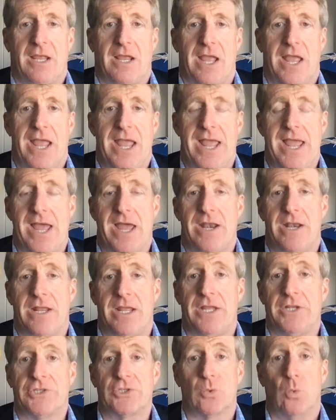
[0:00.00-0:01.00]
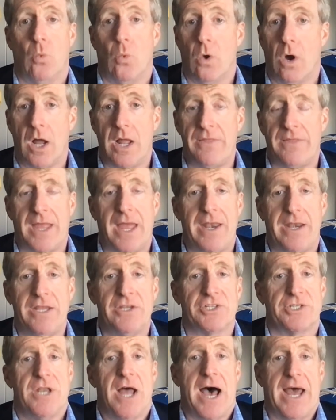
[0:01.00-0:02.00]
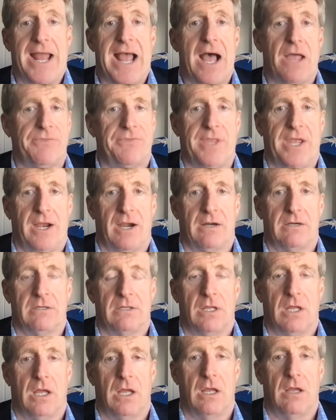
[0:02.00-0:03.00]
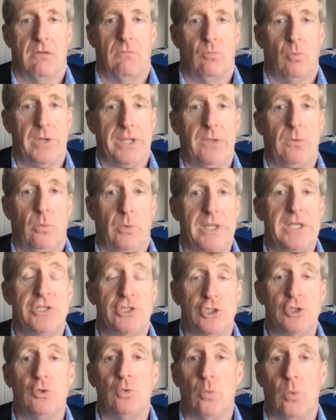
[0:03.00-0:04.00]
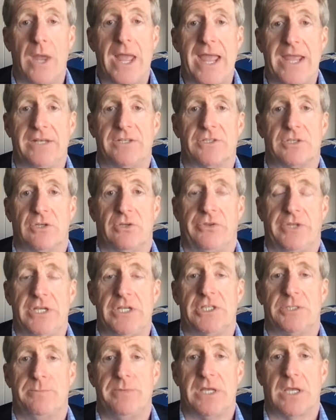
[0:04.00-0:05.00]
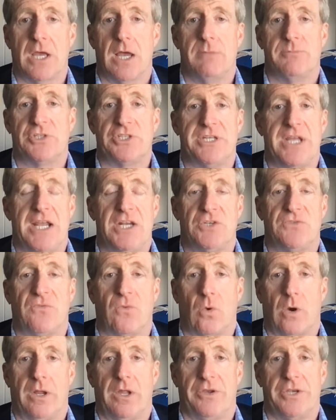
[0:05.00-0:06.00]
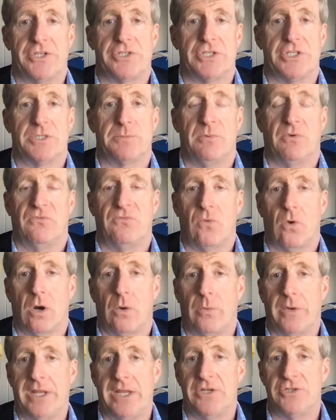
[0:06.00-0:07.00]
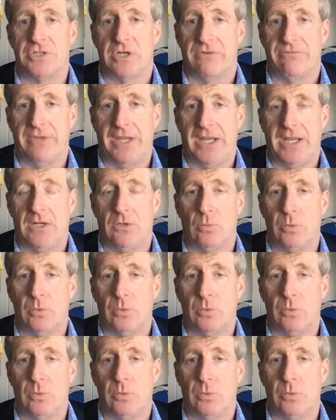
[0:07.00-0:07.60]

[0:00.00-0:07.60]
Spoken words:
And it's one that is not out there. We do wait till these become stage 4 illnesses before we intervene.